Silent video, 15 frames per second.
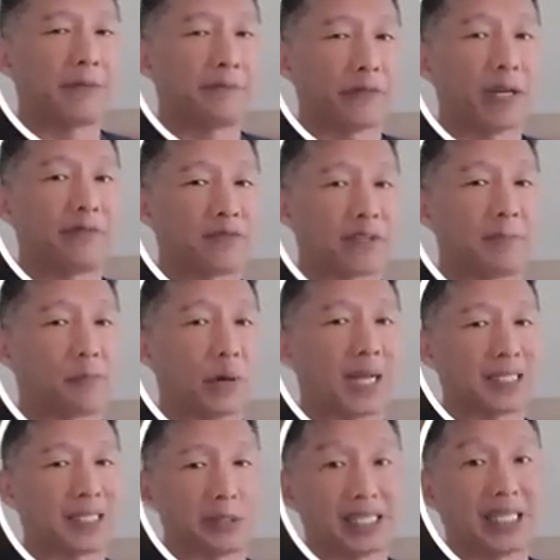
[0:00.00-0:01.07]
if the project
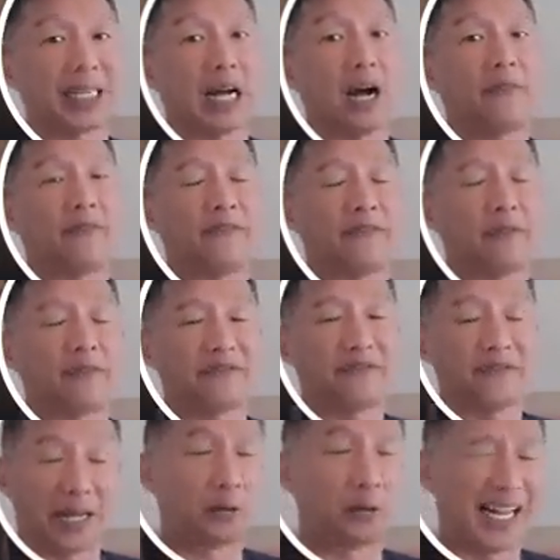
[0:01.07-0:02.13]
is sitting on
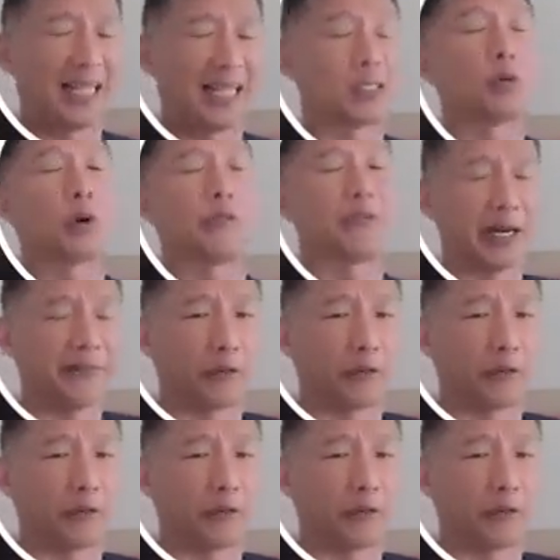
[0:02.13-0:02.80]
federal land. So we're very